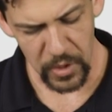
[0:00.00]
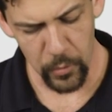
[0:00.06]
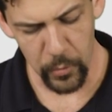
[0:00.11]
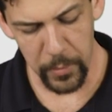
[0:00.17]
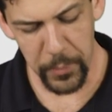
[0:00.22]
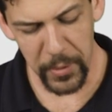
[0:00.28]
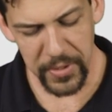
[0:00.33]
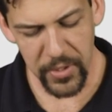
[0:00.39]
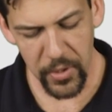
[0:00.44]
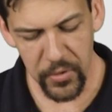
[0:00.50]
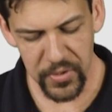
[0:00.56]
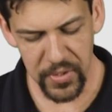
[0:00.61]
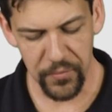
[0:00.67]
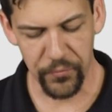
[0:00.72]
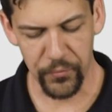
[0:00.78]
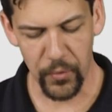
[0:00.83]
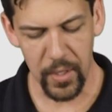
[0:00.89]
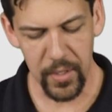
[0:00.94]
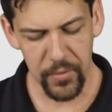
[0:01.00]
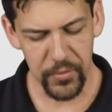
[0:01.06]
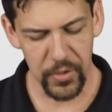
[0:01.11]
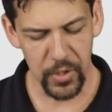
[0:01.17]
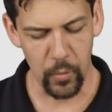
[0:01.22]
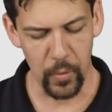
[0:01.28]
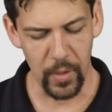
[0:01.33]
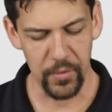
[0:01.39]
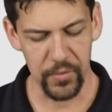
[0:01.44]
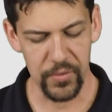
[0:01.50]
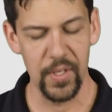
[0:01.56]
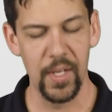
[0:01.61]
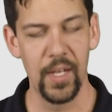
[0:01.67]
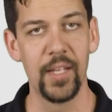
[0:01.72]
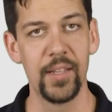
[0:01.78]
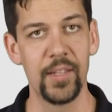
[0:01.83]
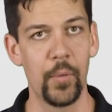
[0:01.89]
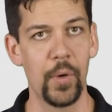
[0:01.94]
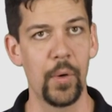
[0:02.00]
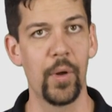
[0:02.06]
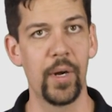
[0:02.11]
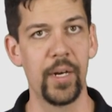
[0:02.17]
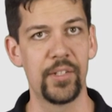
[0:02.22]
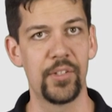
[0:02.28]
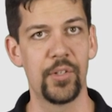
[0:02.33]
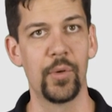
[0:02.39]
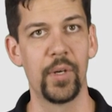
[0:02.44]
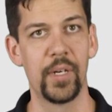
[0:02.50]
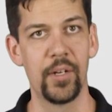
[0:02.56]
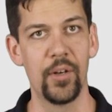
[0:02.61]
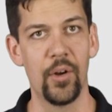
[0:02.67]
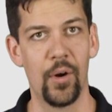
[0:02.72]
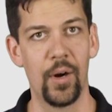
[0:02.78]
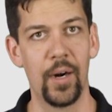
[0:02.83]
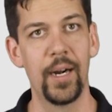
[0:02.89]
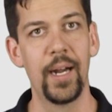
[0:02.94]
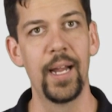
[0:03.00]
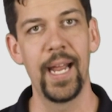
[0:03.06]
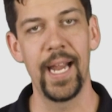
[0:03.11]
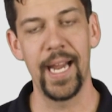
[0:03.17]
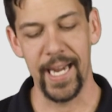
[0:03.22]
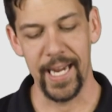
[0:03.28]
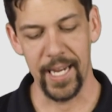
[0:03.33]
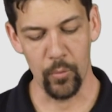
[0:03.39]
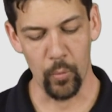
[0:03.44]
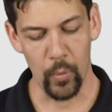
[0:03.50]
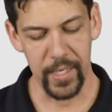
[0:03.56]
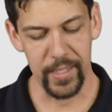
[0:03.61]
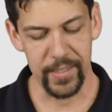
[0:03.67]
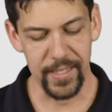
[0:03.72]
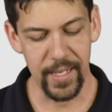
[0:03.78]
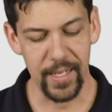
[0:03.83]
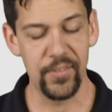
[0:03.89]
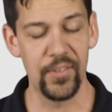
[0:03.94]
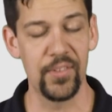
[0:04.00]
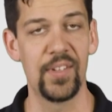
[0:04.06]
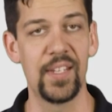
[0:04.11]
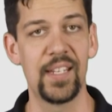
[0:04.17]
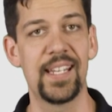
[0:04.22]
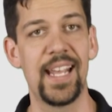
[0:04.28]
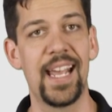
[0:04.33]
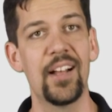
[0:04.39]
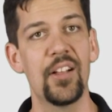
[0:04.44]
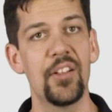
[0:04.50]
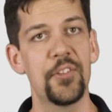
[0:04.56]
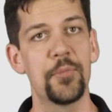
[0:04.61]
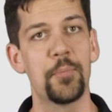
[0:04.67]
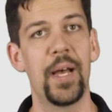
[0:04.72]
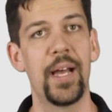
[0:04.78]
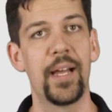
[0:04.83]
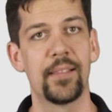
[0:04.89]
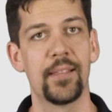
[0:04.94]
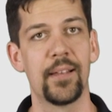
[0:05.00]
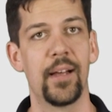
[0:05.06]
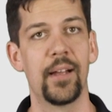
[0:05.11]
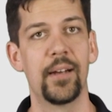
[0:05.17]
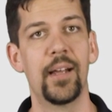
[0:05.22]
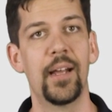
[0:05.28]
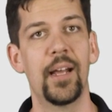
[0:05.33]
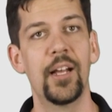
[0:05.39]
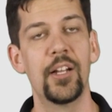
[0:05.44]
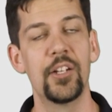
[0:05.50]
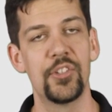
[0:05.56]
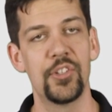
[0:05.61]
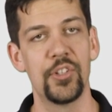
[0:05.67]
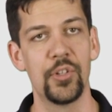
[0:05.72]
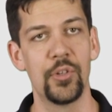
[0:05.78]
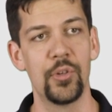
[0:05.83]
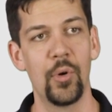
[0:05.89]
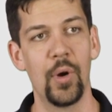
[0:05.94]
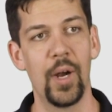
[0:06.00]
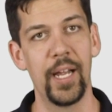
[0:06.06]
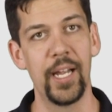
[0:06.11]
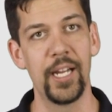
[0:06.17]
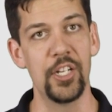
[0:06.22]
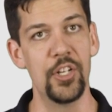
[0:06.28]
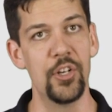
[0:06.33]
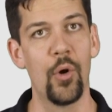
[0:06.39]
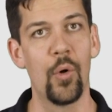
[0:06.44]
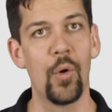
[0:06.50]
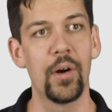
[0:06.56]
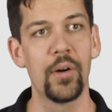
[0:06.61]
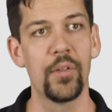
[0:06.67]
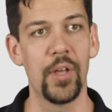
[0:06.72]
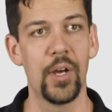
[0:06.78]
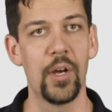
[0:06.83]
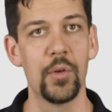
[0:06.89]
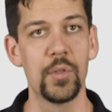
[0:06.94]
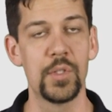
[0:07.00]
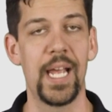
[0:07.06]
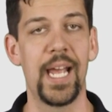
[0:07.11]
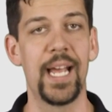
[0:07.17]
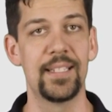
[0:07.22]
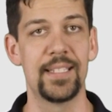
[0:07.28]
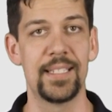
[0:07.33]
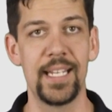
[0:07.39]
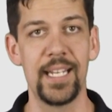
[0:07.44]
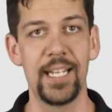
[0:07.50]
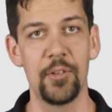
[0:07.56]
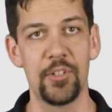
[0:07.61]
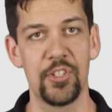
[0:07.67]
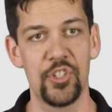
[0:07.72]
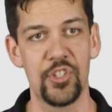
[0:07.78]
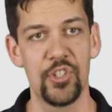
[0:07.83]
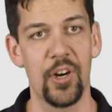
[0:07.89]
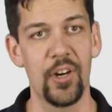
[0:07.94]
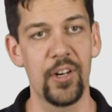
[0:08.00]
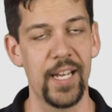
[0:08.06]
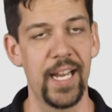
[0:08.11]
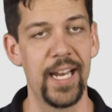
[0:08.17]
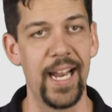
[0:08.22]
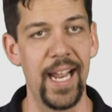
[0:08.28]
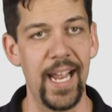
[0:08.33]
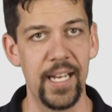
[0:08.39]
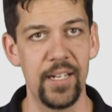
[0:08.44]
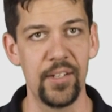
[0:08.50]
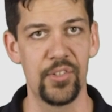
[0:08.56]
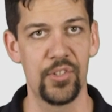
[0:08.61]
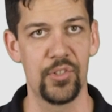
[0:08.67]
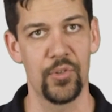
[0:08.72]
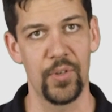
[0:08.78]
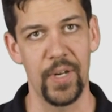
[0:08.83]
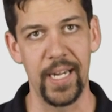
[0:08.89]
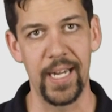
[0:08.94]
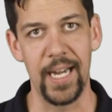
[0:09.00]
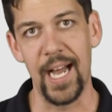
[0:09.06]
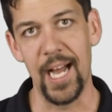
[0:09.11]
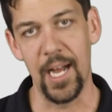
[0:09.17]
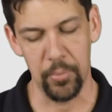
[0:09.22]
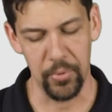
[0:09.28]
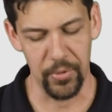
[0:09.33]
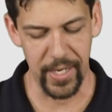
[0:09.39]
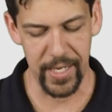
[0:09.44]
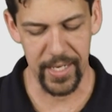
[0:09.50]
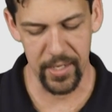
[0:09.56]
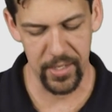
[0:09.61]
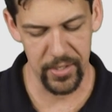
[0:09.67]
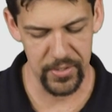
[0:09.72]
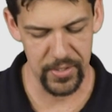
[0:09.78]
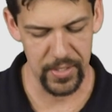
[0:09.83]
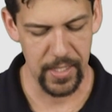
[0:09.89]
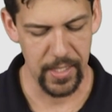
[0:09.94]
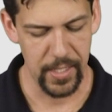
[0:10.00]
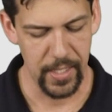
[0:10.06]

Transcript: we put those in front of the quotes that we wanted to ignore, and what it does is it tells Python to ignore those as the start and end string operators.